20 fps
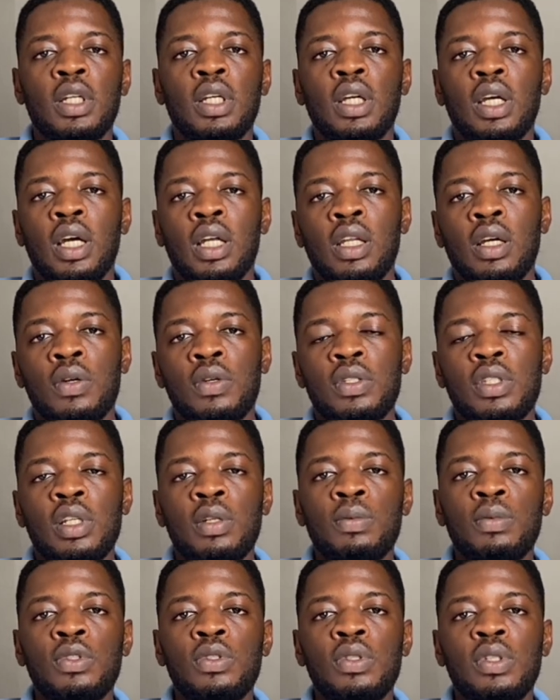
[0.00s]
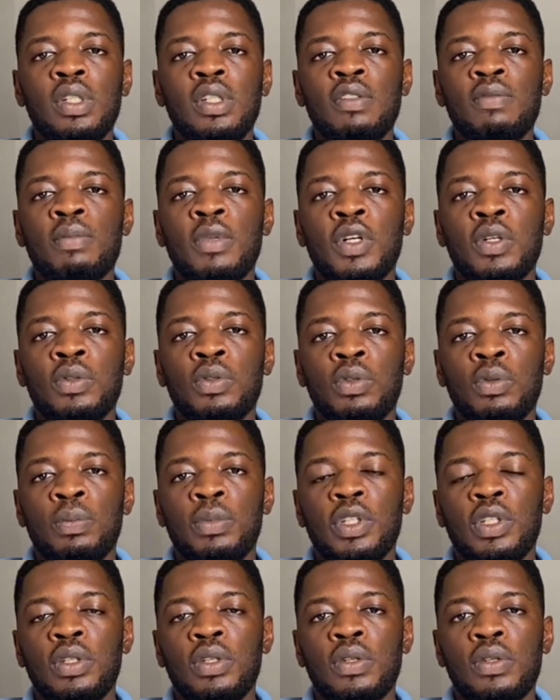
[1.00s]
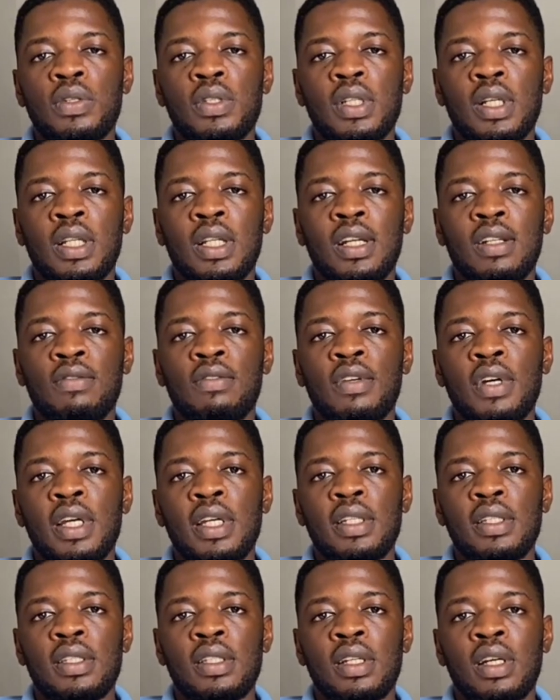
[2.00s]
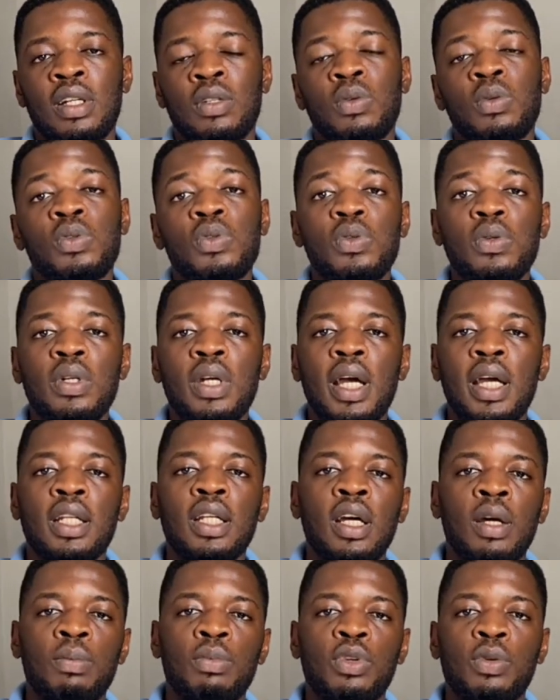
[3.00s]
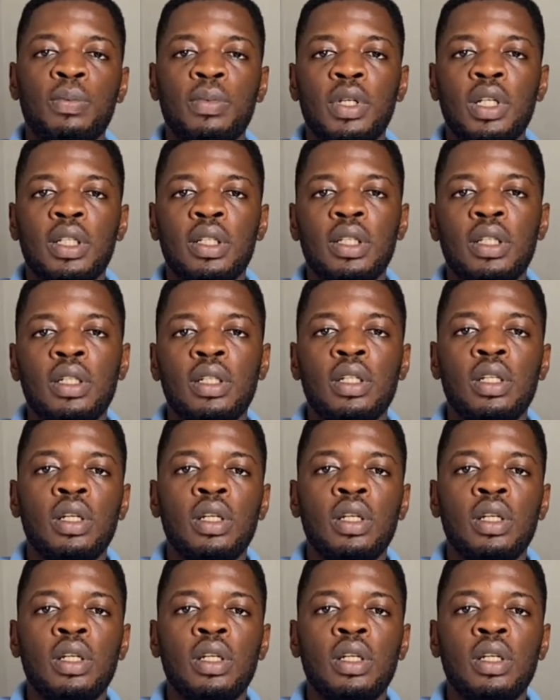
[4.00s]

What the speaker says: and I was able to give my own opinions and advice, and also guide appropriately